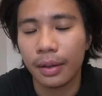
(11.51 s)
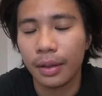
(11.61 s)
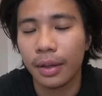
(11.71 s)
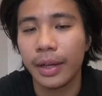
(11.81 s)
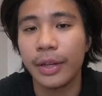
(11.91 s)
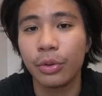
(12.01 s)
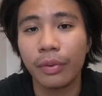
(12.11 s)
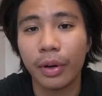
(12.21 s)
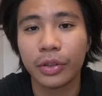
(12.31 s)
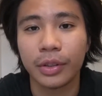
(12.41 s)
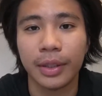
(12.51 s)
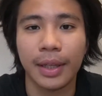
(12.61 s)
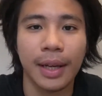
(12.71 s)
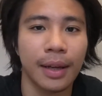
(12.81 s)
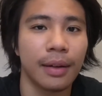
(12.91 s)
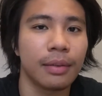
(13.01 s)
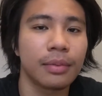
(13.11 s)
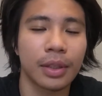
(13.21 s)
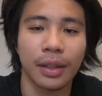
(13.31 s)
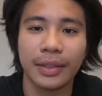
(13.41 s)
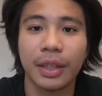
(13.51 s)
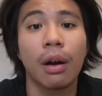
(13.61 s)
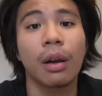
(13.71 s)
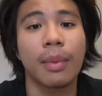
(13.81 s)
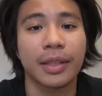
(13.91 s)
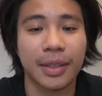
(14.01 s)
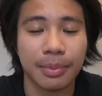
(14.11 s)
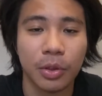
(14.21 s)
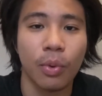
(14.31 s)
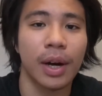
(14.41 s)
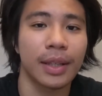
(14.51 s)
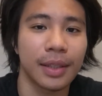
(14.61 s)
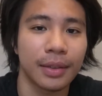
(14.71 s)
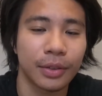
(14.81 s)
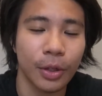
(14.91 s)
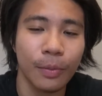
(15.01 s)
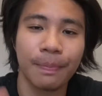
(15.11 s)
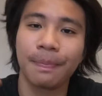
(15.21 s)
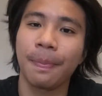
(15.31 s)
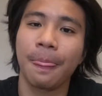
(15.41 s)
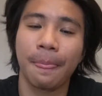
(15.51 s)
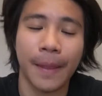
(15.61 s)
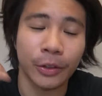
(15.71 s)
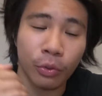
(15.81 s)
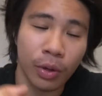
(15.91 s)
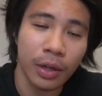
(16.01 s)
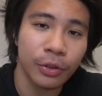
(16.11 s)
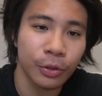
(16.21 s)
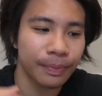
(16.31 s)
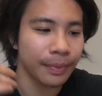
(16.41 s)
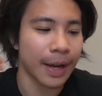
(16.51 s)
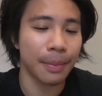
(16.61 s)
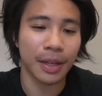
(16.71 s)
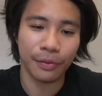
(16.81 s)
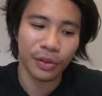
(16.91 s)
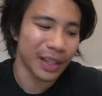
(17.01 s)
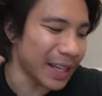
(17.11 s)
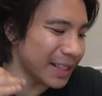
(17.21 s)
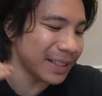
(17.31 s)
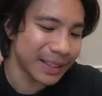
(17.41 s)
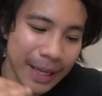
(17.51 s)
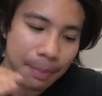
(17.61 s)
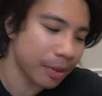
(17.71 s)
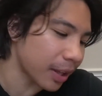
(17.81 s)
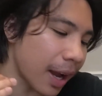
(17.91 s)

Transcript: a university and to list out all of my steps and what I did. So that's what we're gonna do. I'm gonna give you the in-depth